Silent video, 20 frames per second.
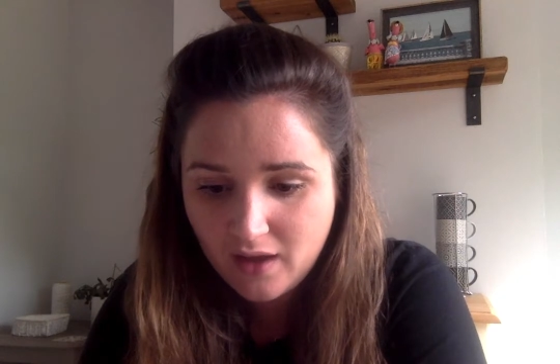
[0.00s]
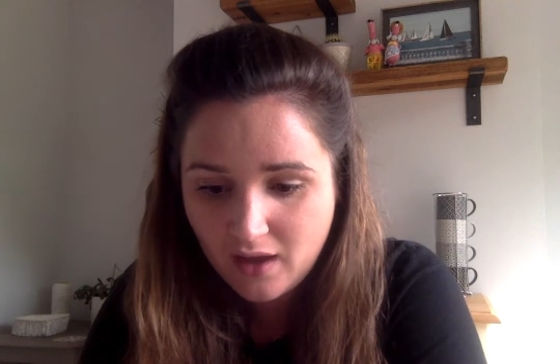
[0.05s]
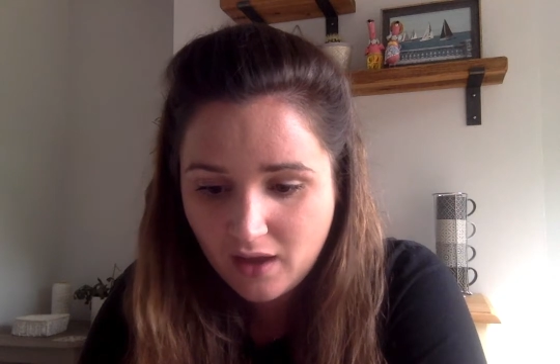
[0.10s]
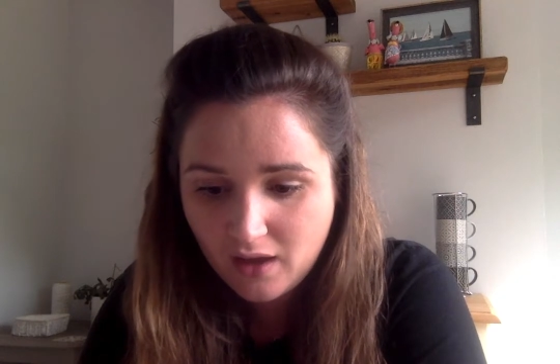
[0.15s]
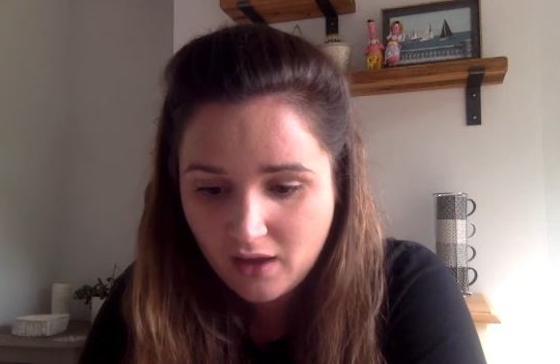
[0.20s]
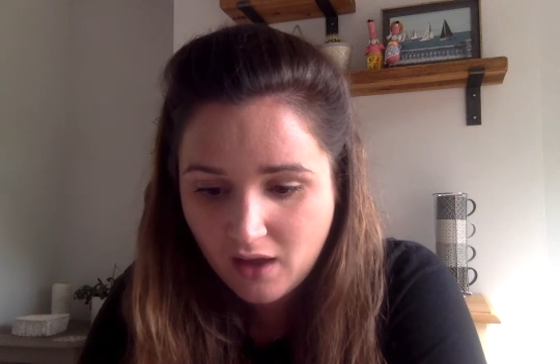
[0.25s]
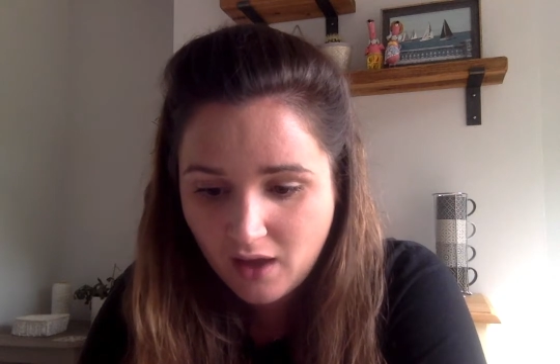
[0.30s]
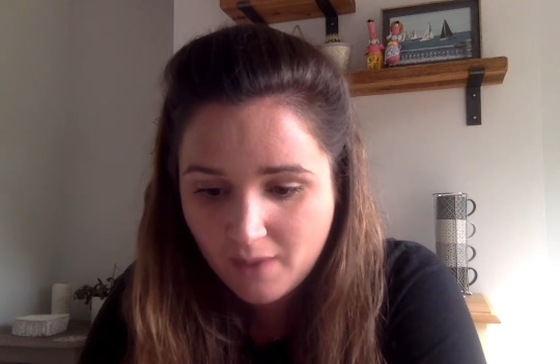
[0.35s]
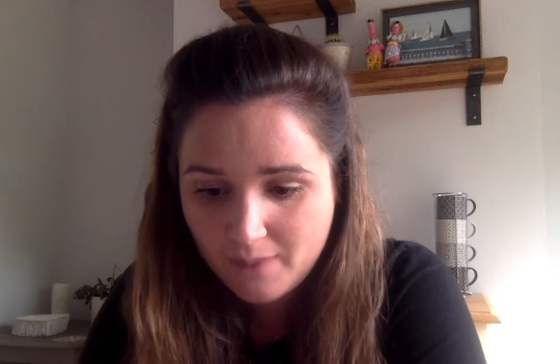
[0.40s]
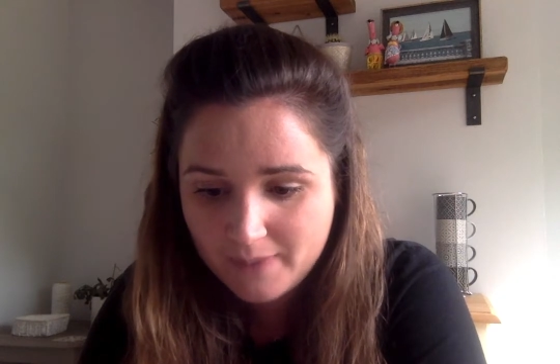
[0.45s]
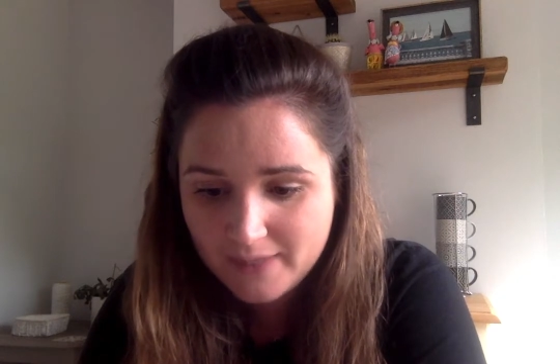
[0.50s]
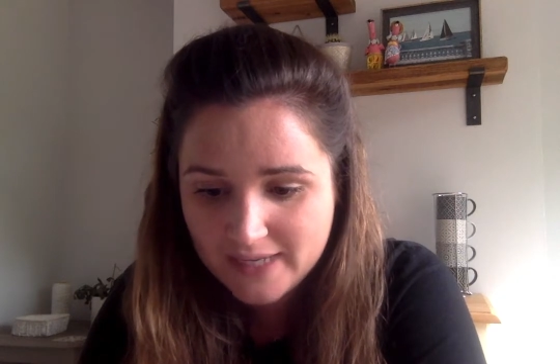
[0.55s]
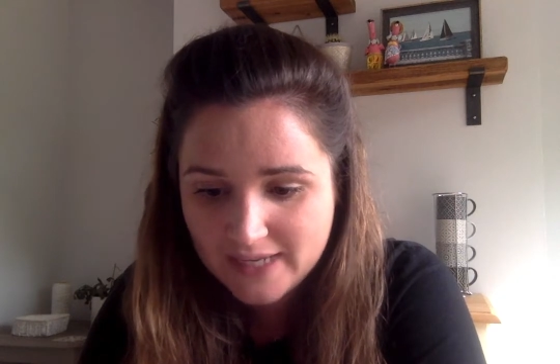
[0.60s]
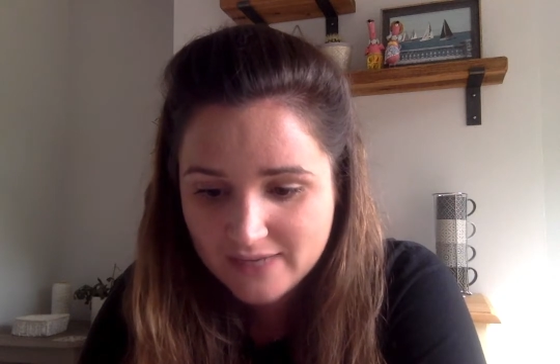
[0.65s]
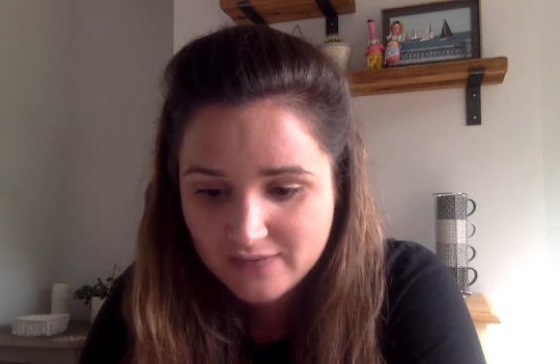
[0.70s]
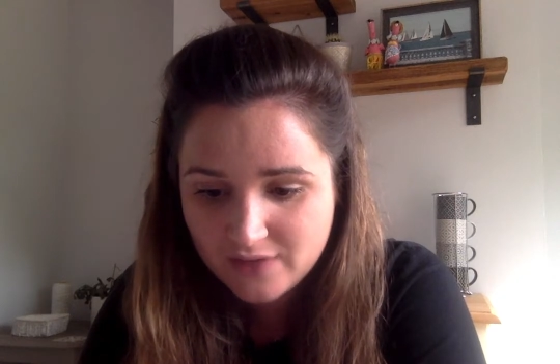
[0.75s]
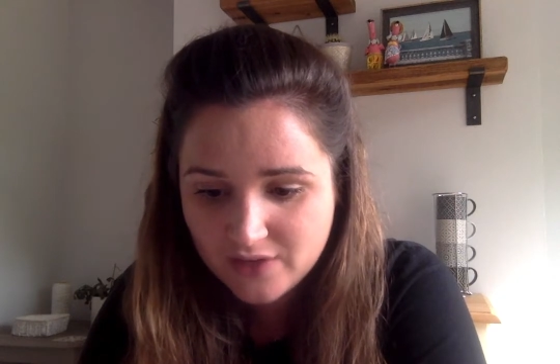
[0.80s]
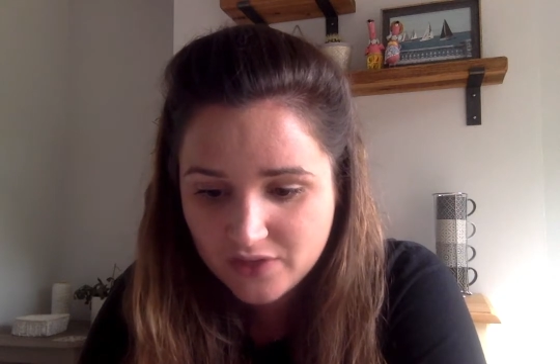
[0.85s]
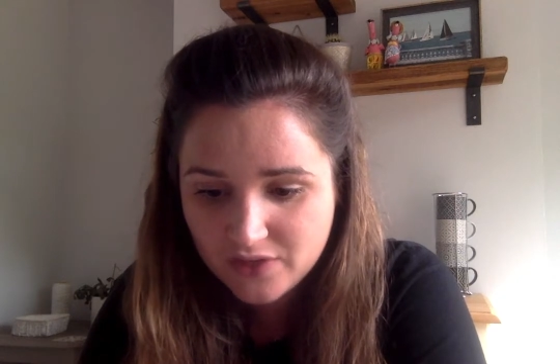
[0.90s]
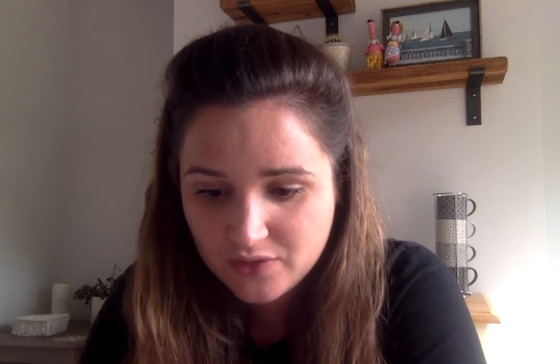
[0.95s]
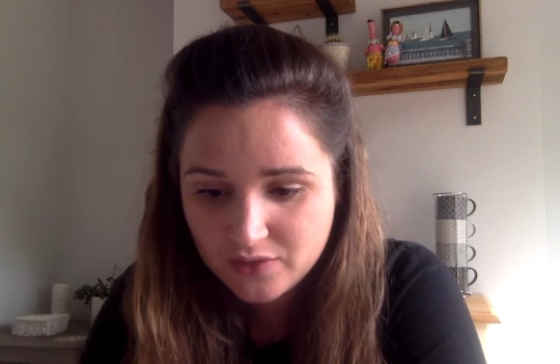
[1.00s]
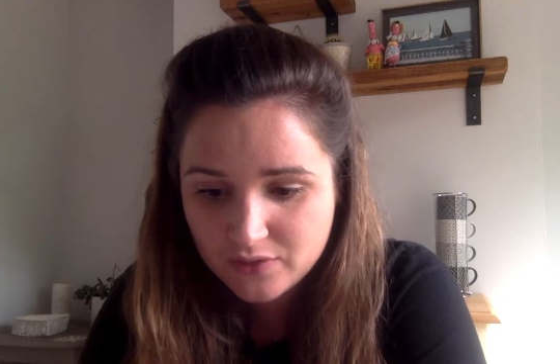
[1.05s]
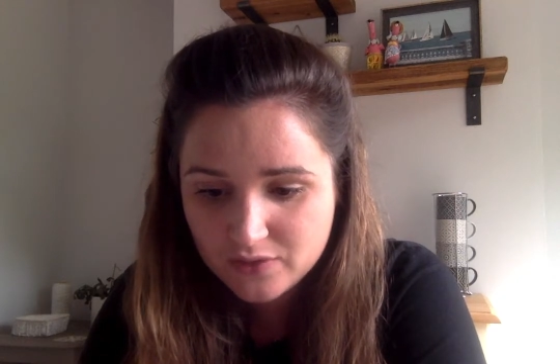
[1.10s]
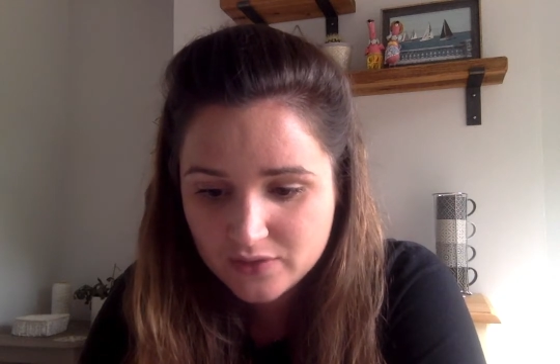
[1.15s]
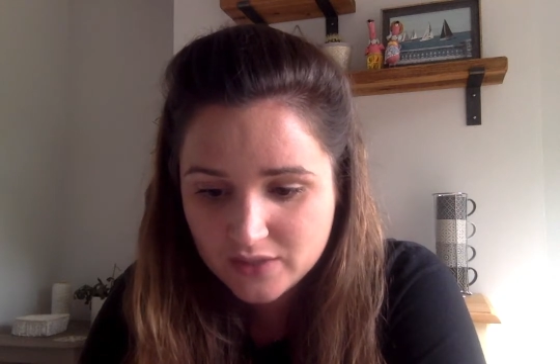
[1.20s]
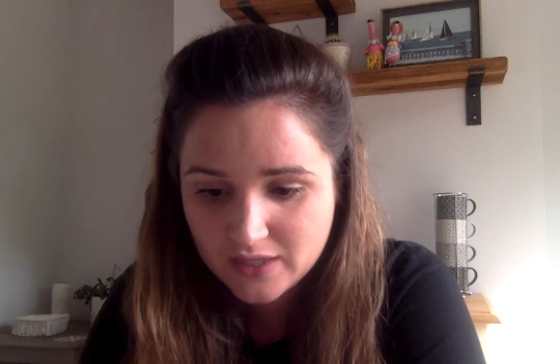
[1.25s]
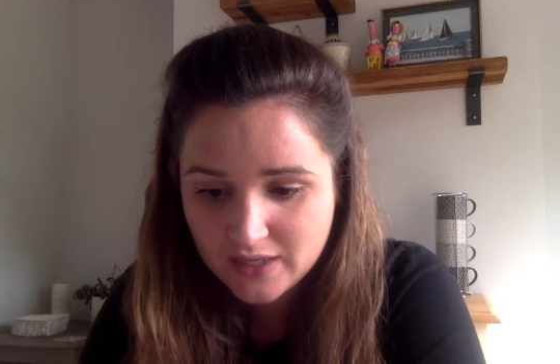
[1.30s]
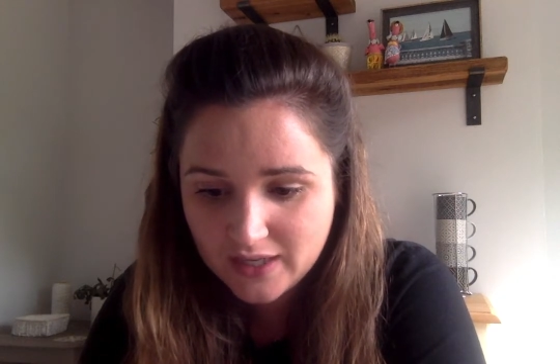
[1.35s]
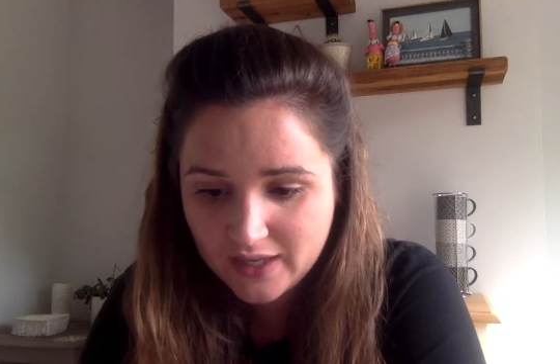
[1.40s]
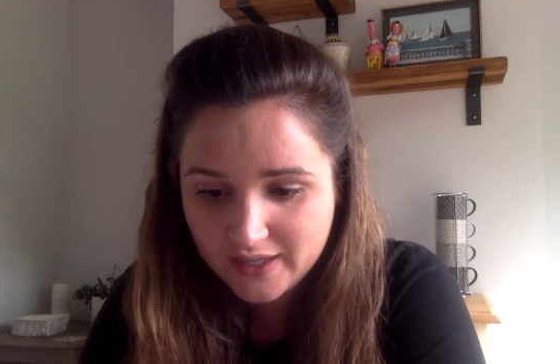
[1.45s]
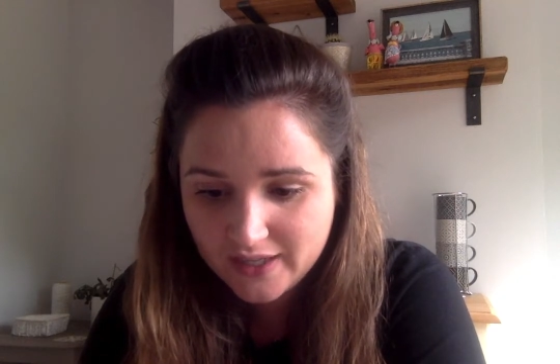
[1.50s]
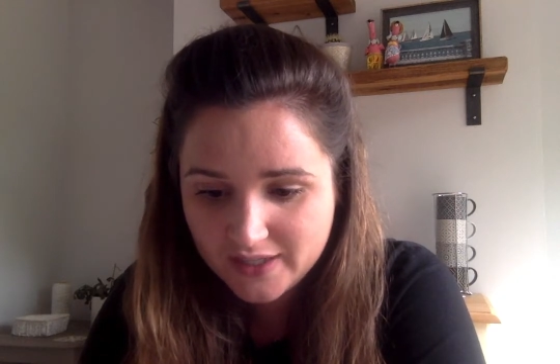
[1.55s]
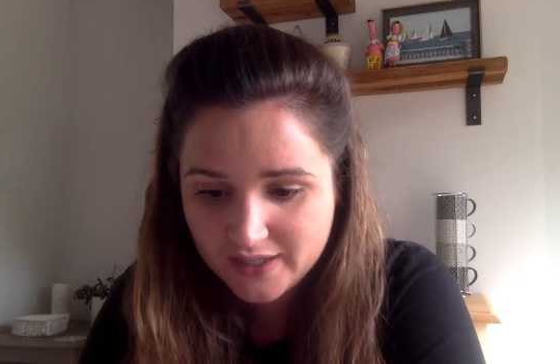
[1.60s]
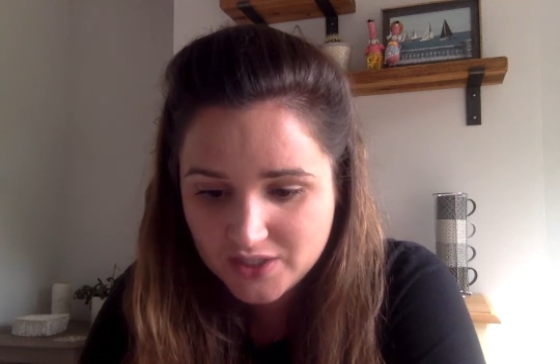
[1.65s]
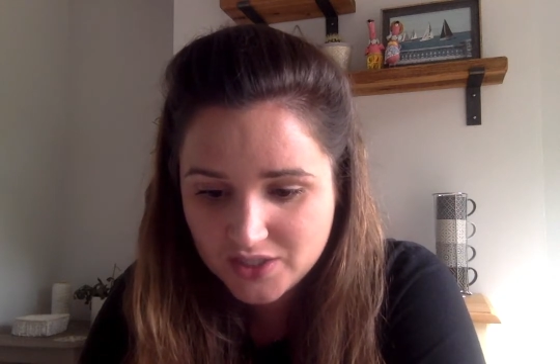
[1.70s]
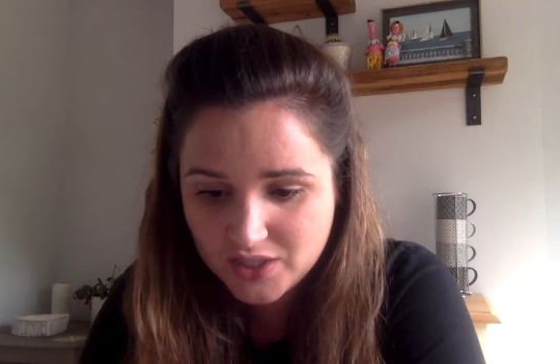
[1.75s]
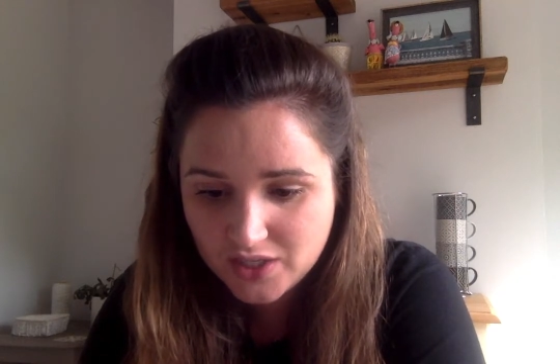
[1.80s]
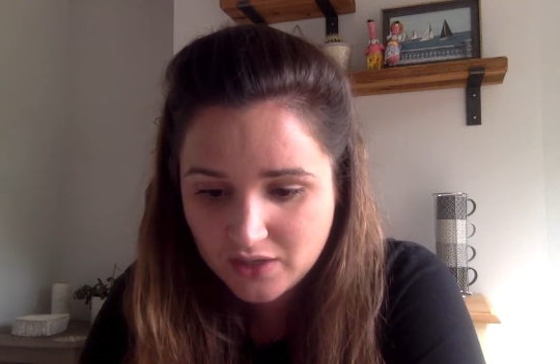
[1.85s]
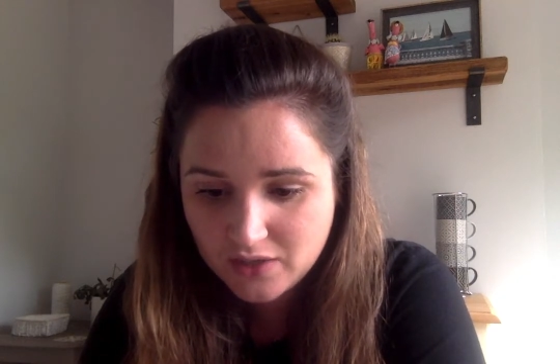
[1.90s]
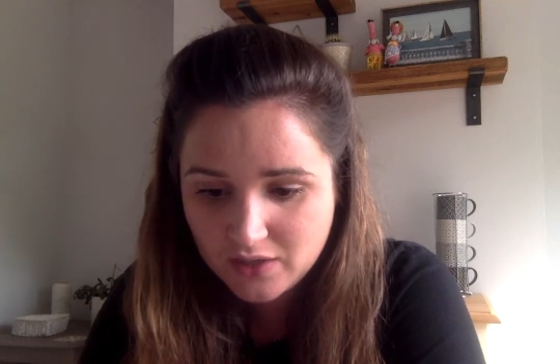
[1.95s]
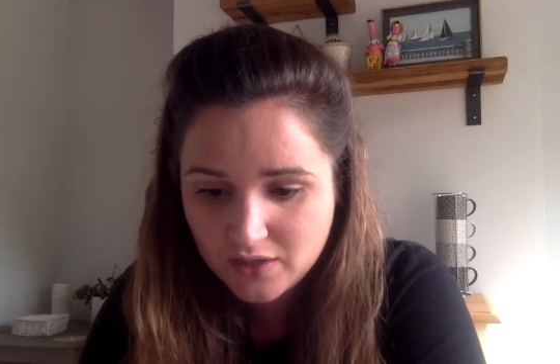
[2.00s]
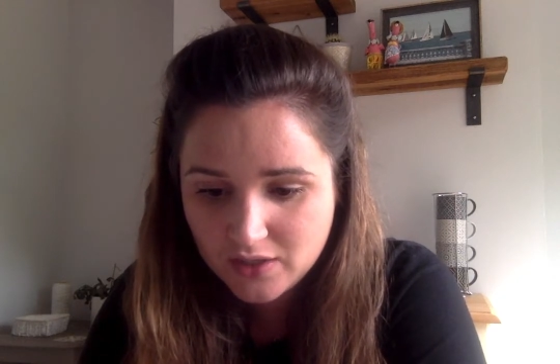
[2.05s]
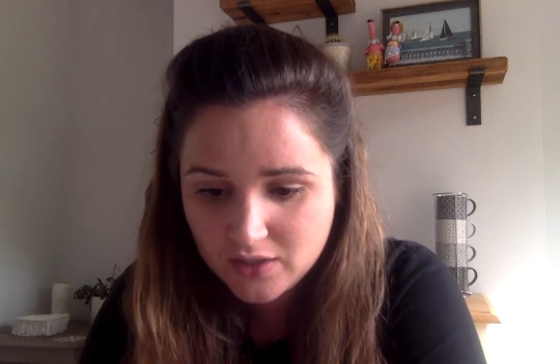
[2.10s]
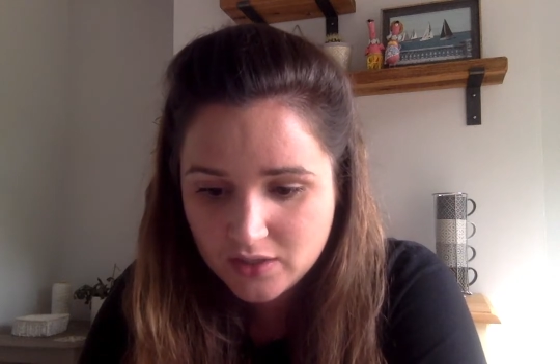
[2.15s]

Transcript: "I can't believe I thought I liked you."